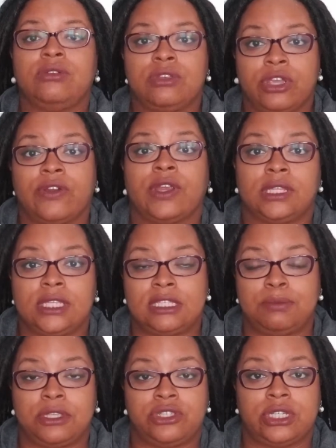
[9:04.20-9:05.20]
currently
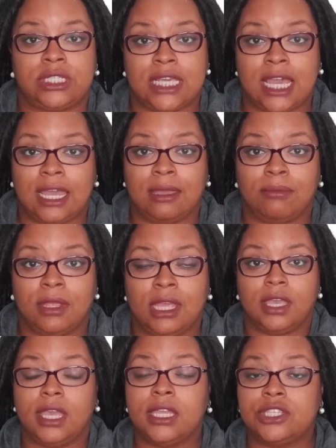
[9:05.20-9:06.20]
spend your time.
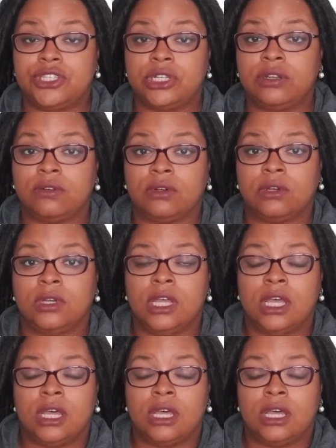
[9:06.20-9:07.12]
In general,